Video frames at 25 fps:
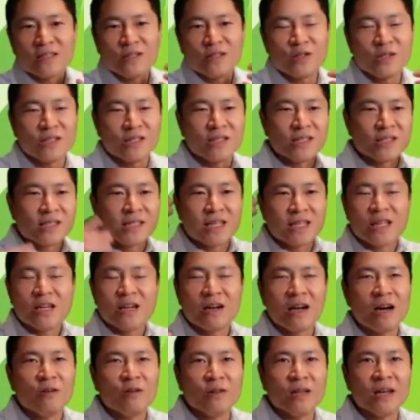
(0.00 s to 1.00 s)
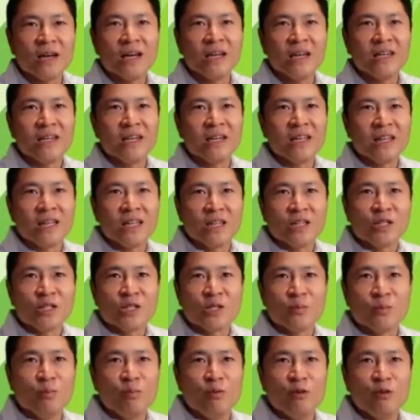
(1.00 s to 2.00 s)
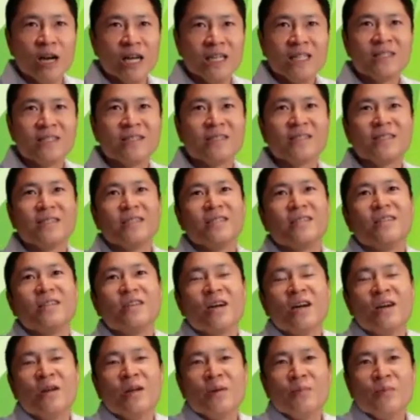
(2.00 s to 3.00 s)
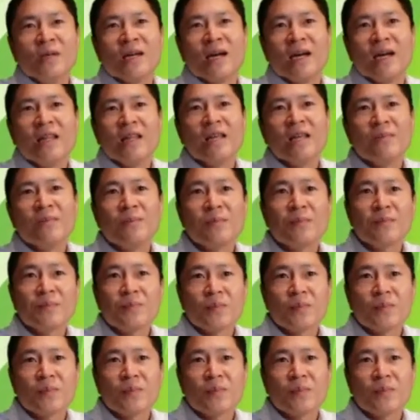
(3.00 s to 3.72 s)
You just see their outline and it's just bright behind them.